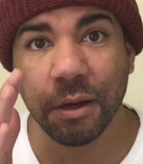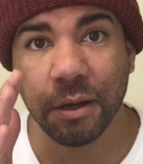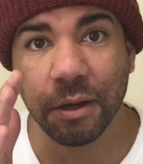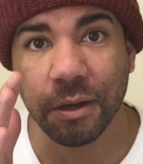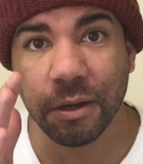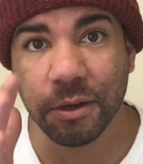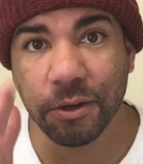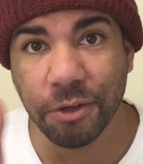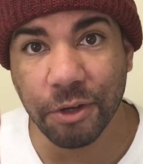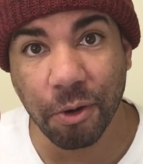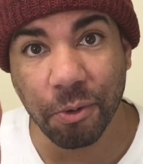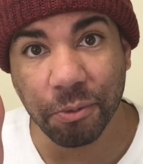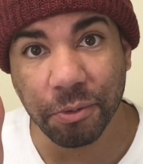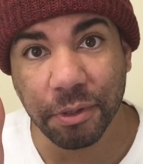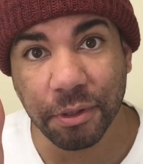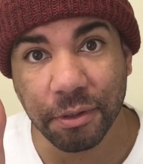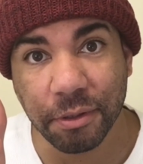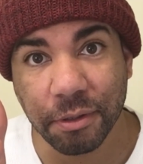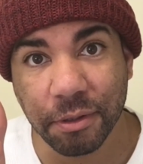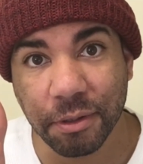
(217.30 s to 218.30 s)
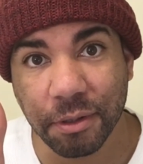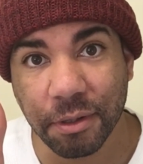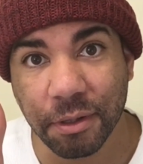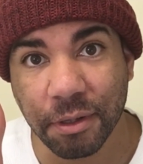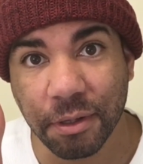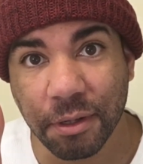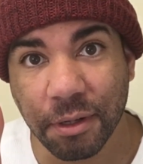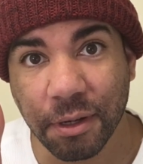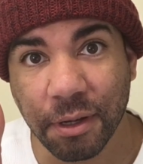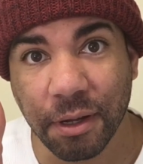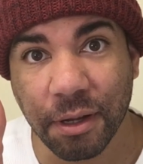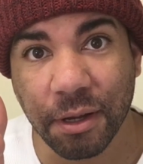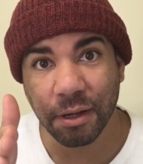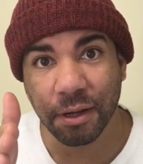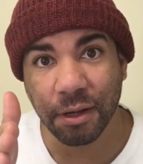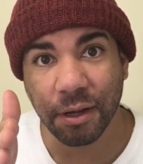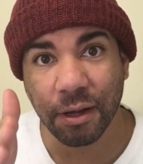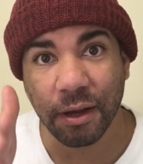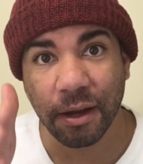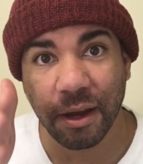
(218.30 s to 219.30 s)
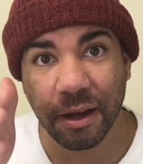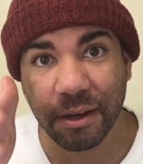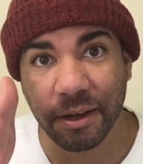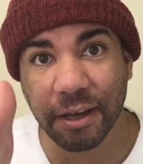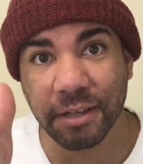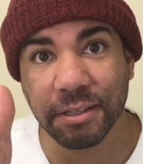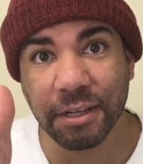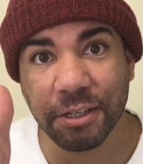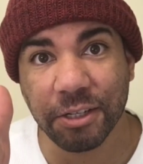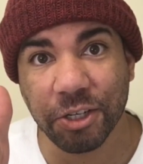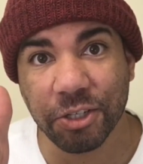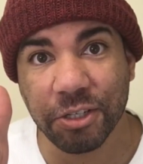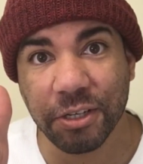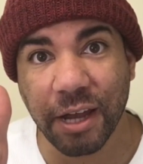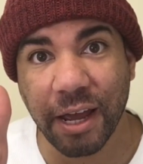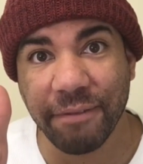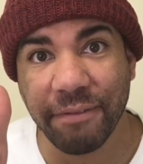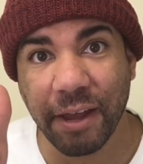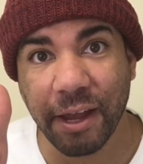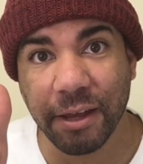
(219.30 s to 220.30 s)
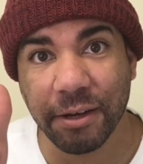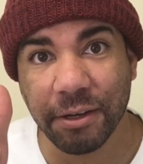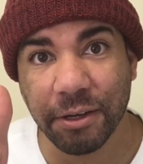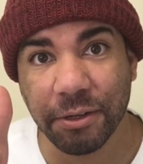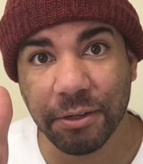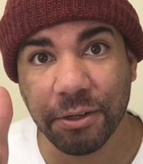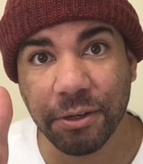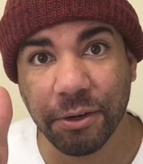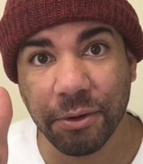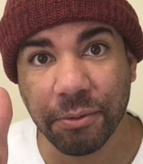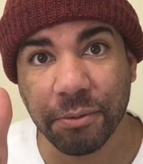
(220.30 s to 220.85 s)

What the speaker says: Don't. And yes, I just knife-handed you.